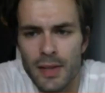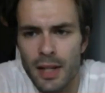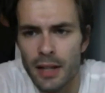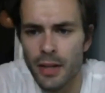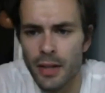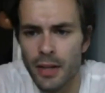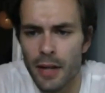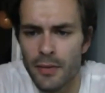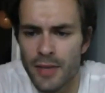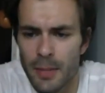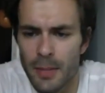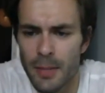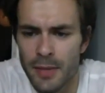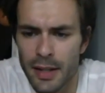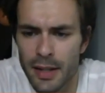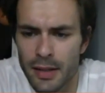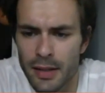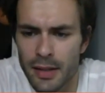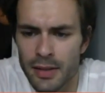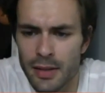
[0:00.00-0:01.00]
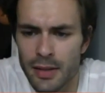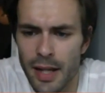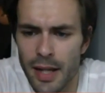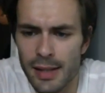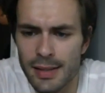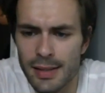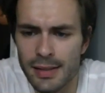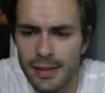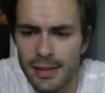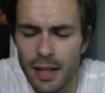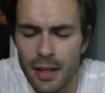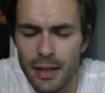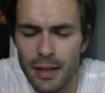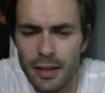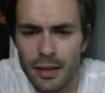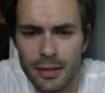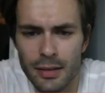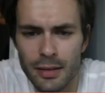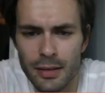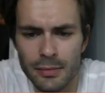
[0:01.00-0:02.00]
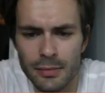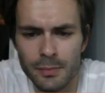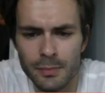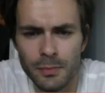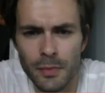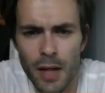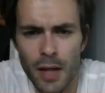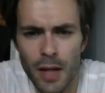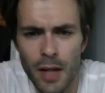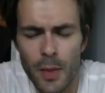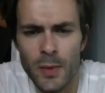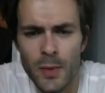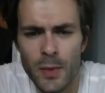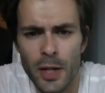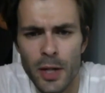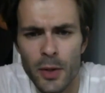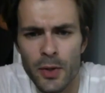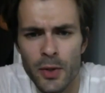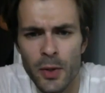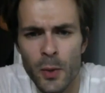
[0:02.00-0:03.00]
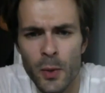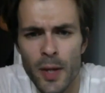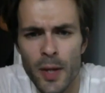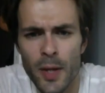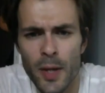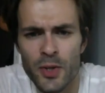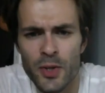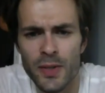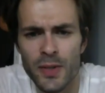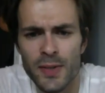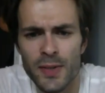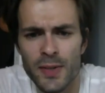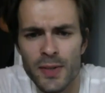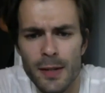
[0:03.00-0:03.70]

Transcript: do you have something else? Otherwise, we go to the questions.